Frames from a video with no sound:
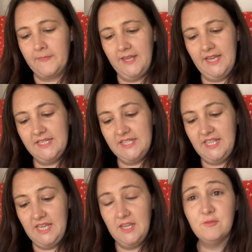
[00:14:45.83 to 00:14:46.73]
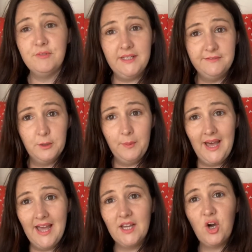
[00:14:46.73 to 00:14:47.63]
It's the refill
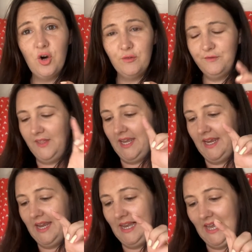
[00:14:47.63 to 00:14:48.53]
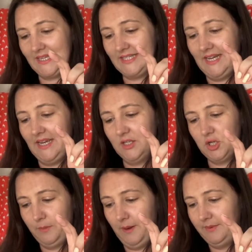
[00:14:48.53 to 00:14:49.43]
pack of the elastic
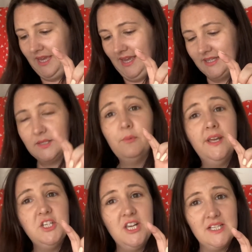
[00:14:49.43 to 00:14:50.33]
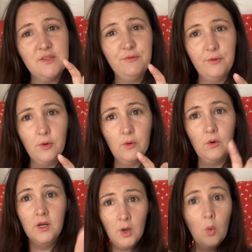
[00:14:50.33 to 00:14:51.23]
top-up kit, which is
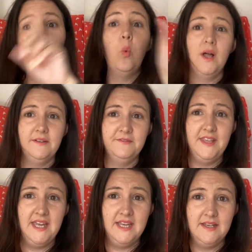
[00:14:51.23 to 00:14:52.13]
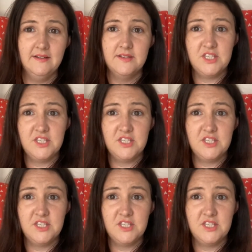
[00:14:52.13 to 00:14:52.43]
for one of the